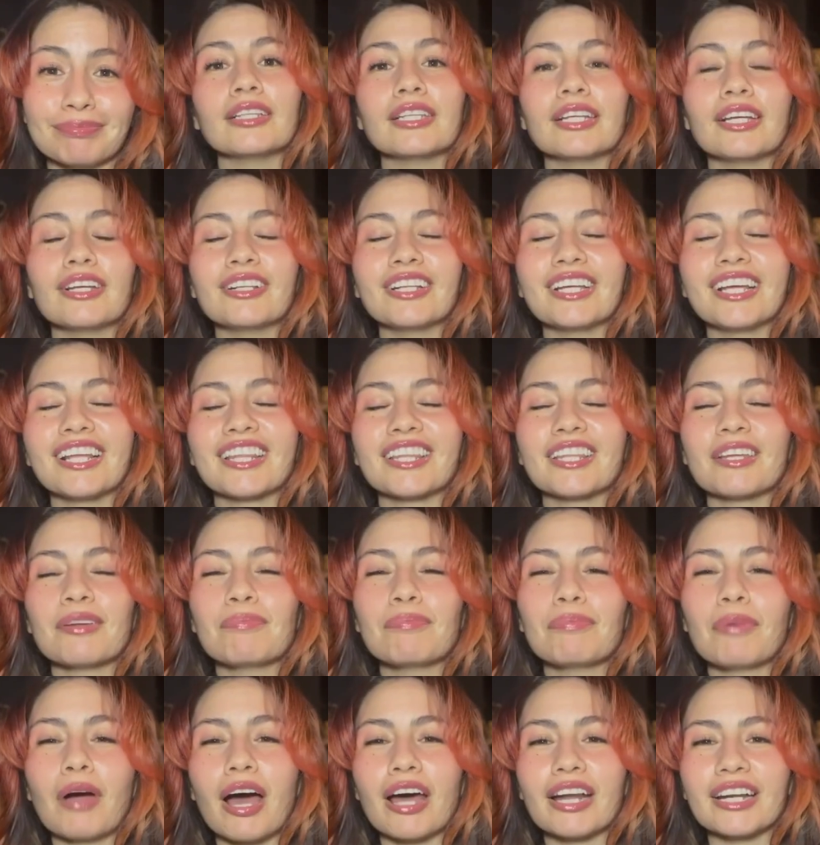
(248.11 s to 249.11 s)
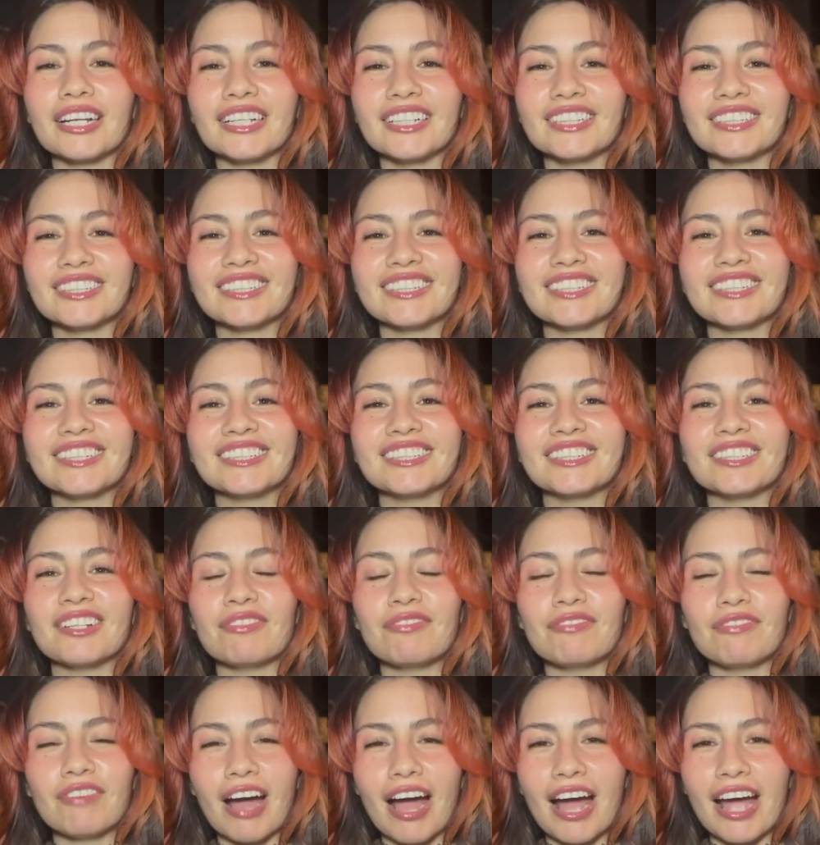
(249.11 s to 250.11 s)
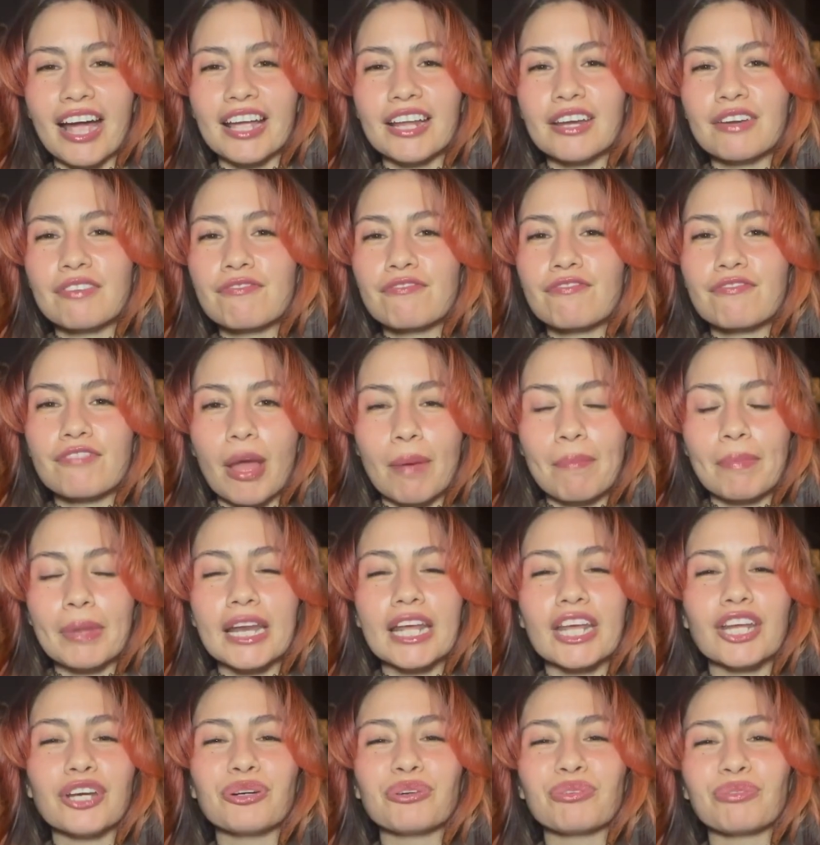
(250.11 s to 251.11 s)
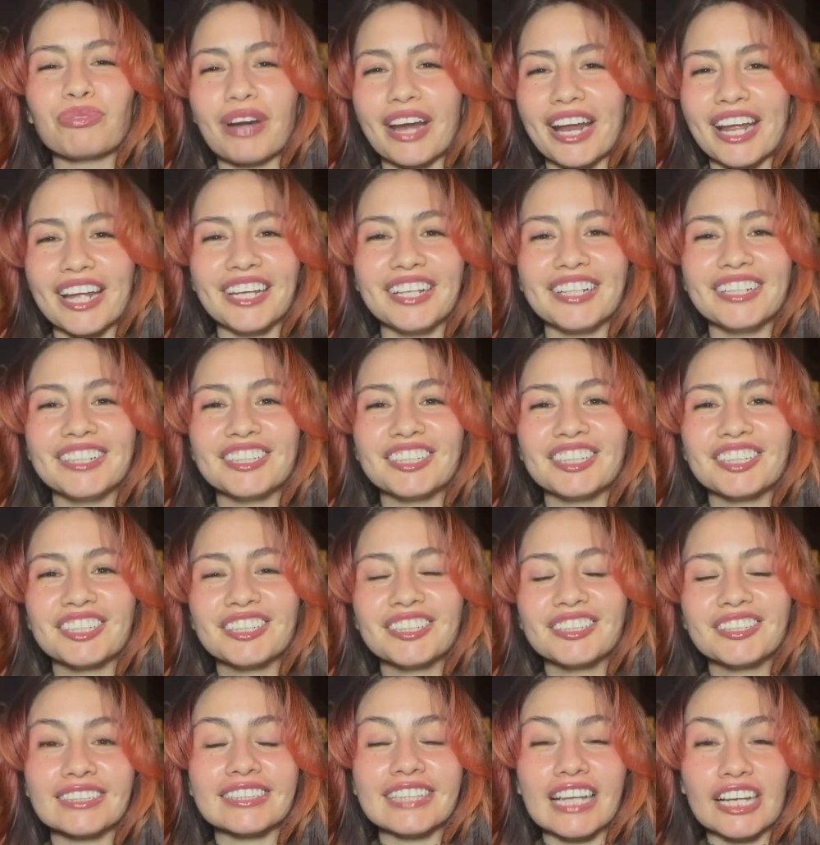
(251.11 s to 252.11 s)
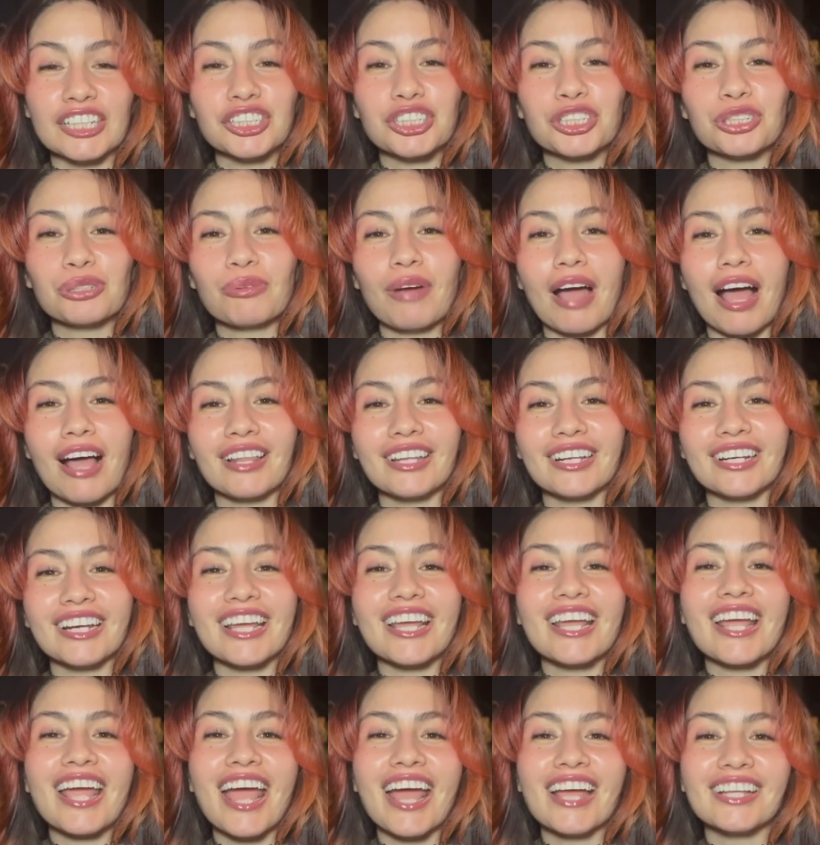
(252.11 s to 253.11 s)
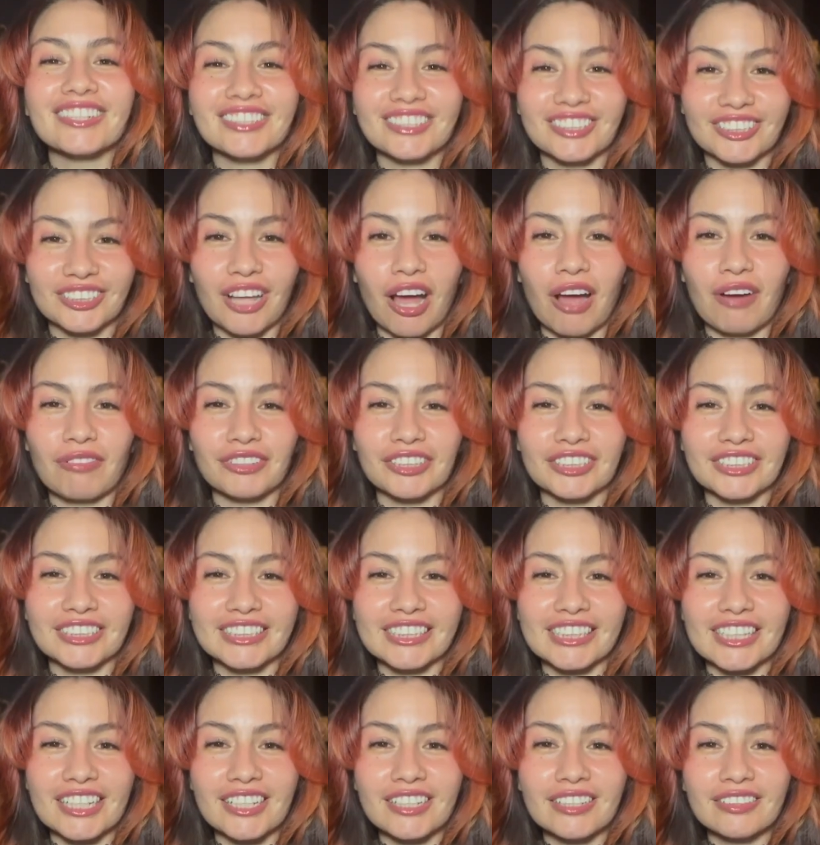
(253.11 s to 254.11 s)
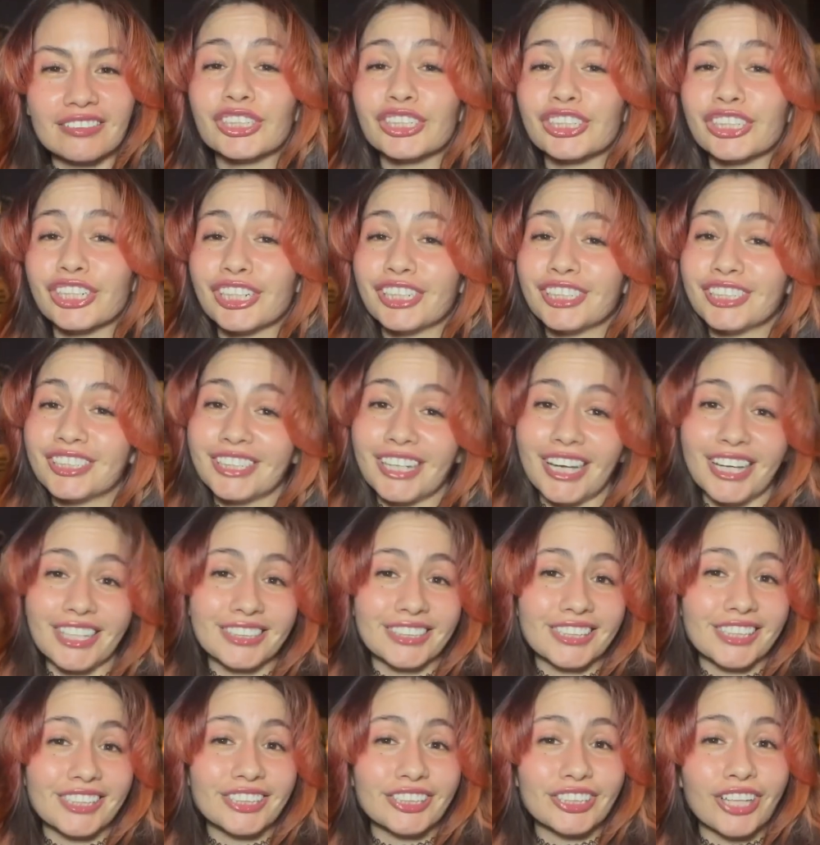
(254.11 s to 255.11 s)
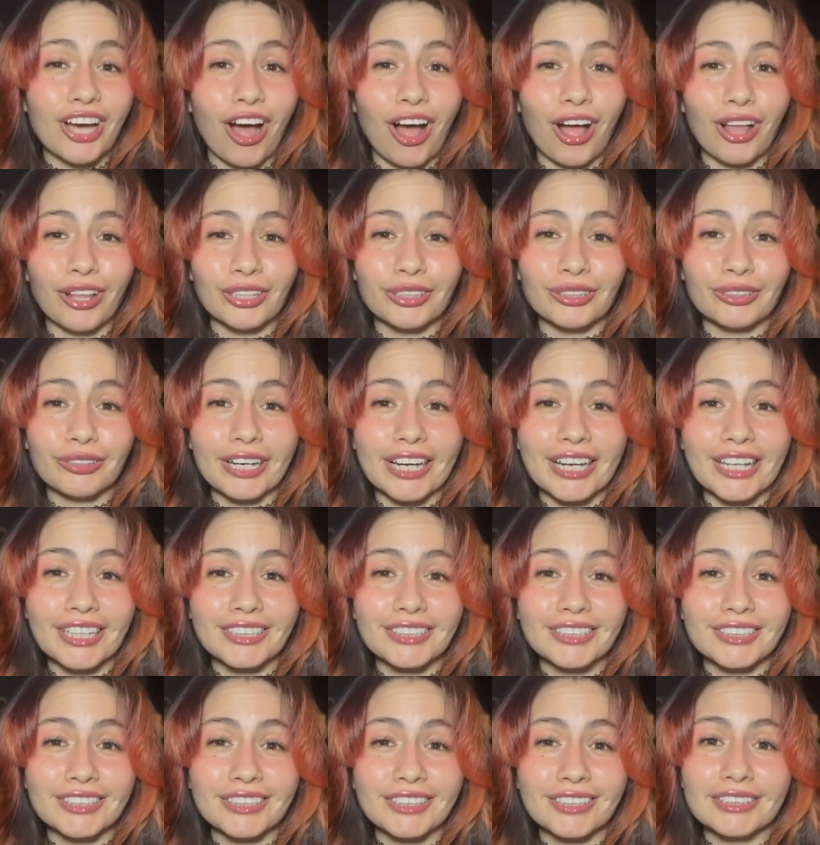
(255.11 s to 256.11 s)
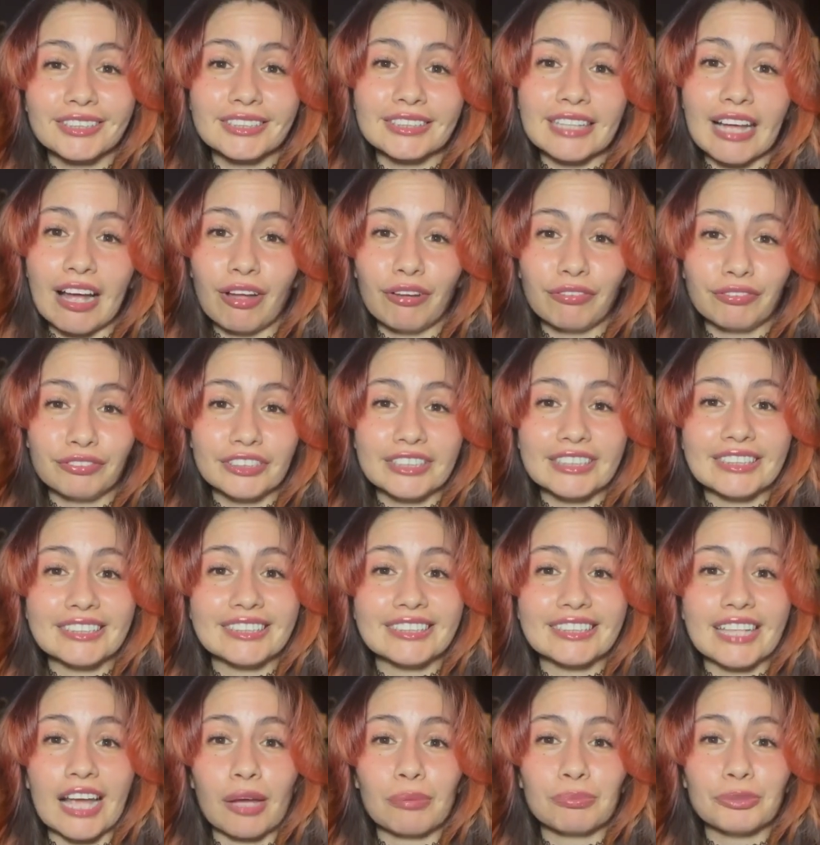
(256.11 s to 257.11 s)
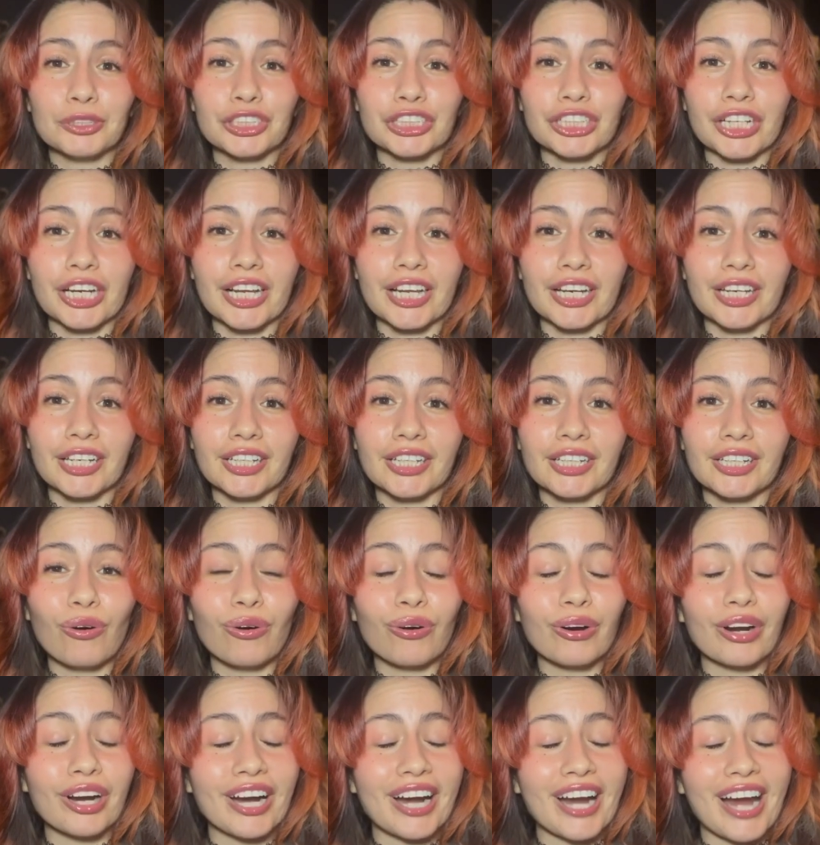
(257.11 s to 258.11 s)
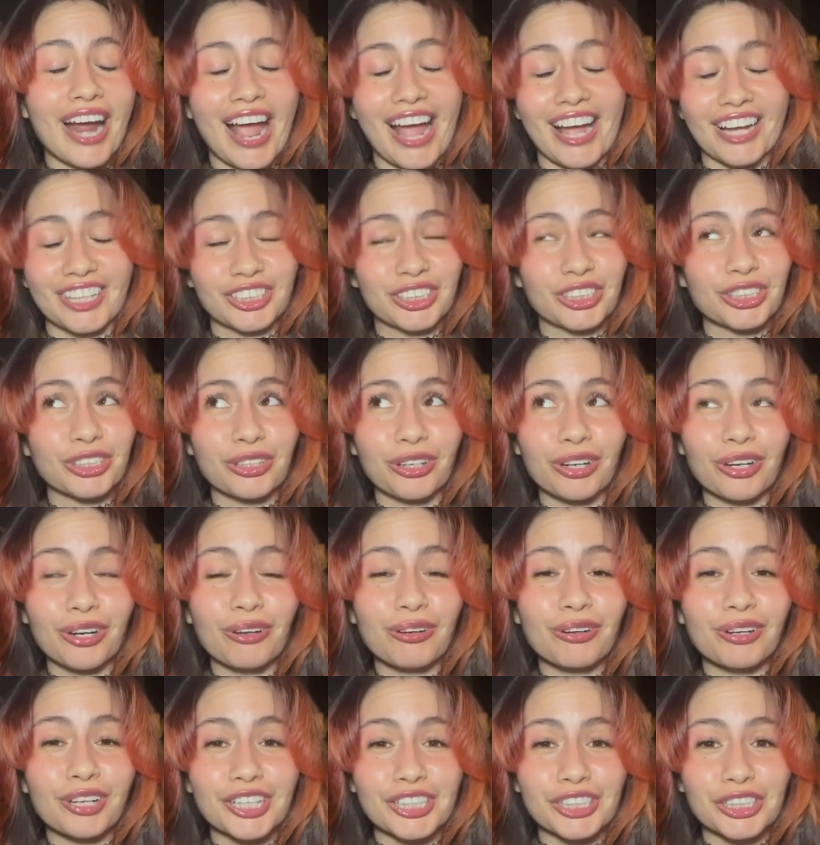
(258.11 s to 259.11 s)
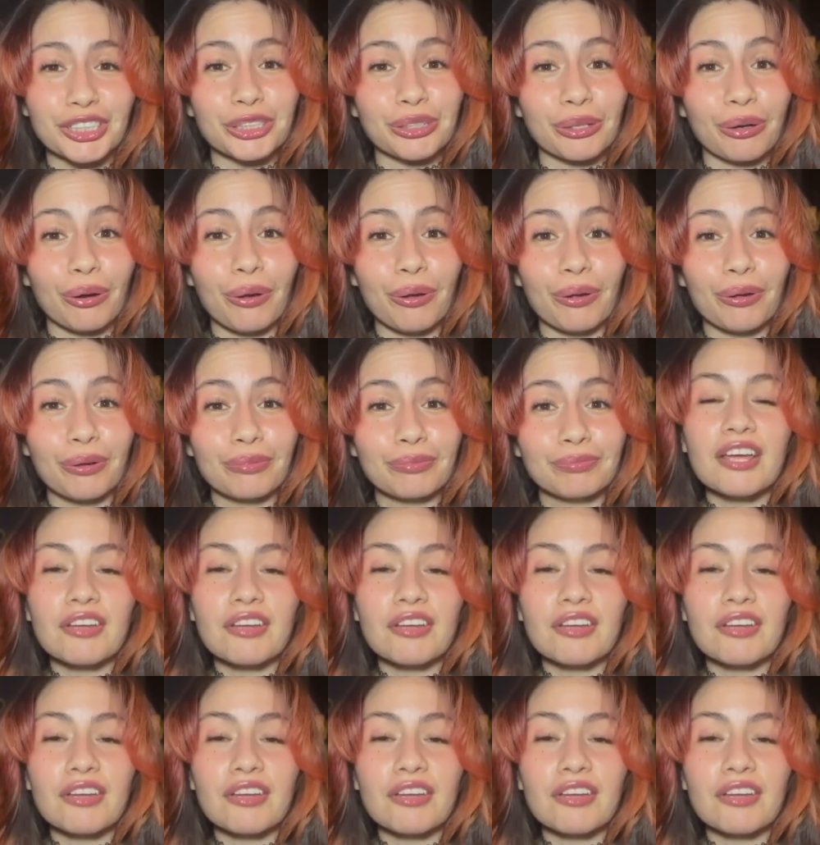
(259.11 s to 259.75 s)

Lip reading: Lilith embodies divine feminine rage, sensuality, and sovereignty. She doesn't tolerate self-deception or external control.